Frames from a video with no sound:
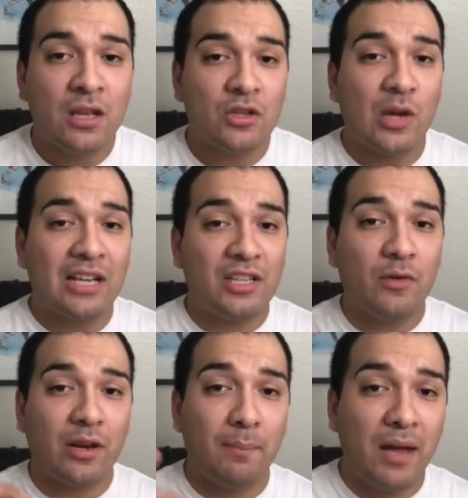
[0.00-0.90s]
So I actually
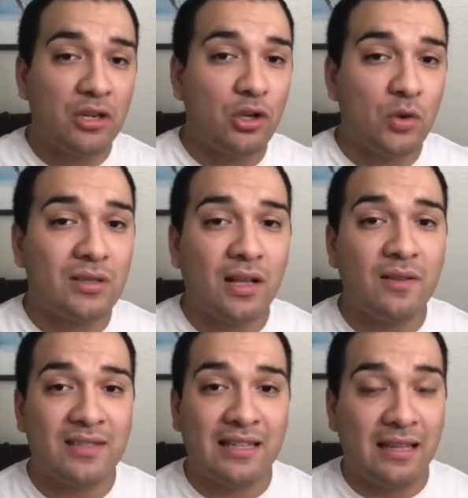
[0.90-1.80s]
recommend you use
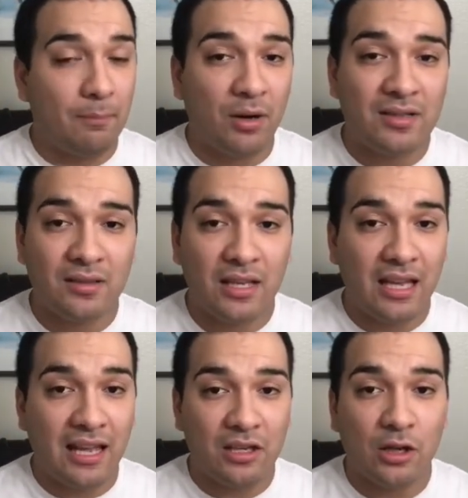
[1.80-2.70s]
gloves, and
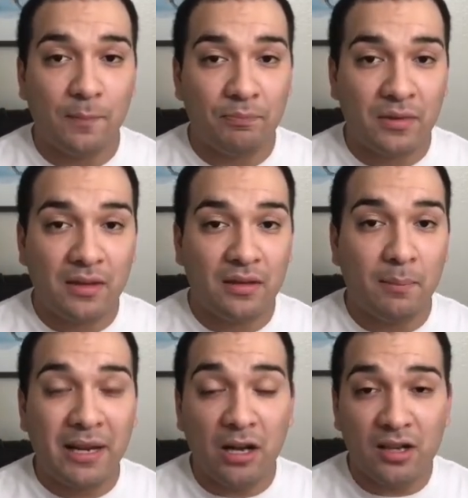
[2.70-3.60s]
personally, you know, the
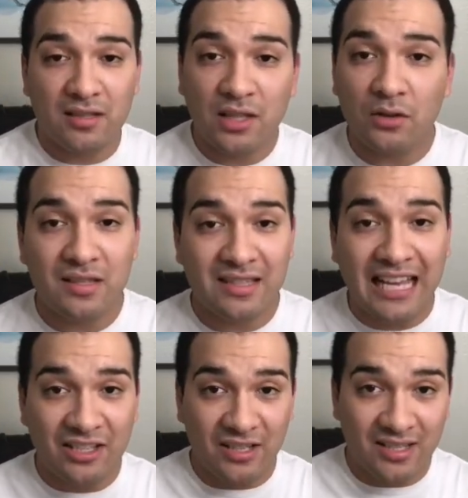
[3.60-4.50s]
Minoxidil doesn't
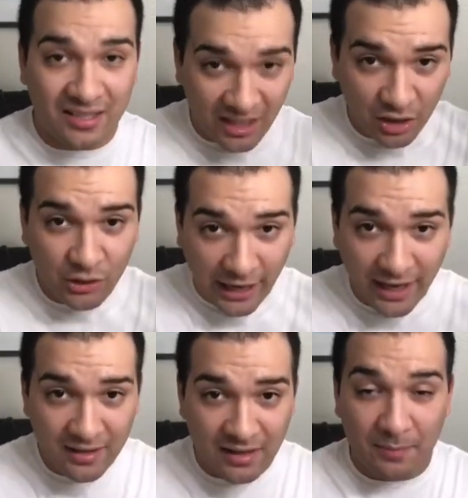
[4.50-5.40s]
actually stick on your
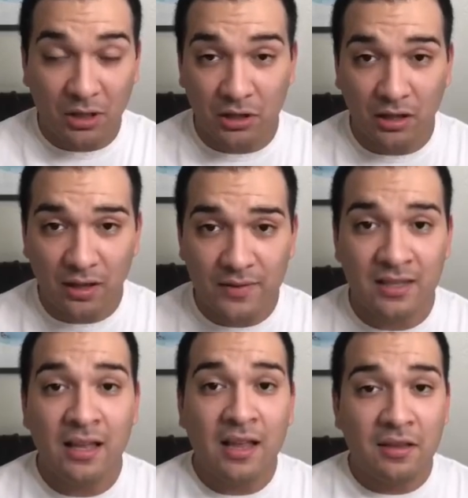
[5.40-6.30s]
hands, on the gloves,
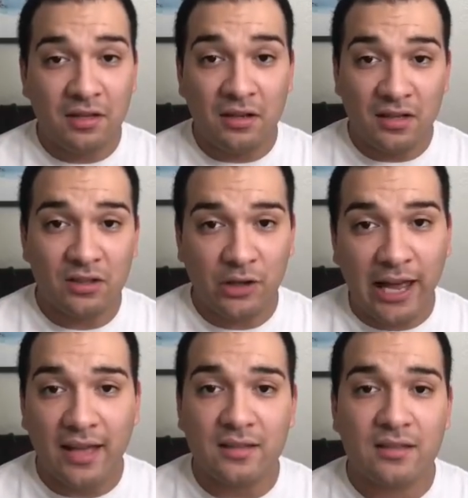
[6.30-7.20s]
than it does on your
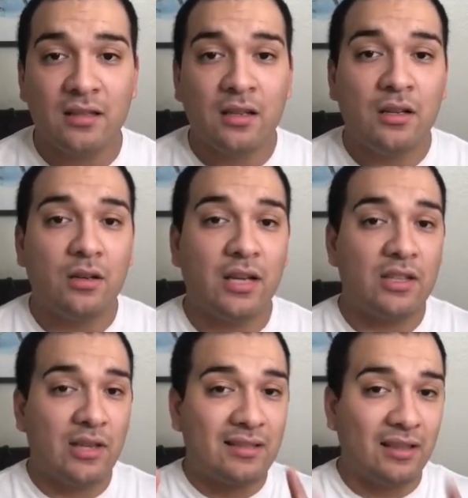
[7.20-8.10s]
hands. Okay,
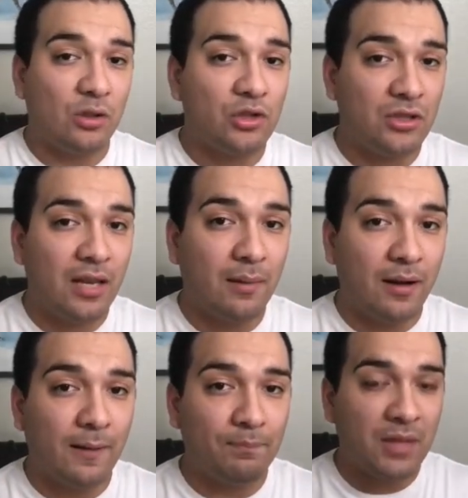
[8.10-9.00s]
so that's a little
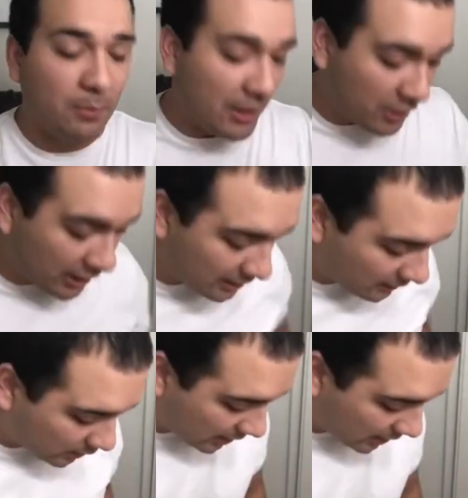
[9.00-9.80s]
tip right there I can give you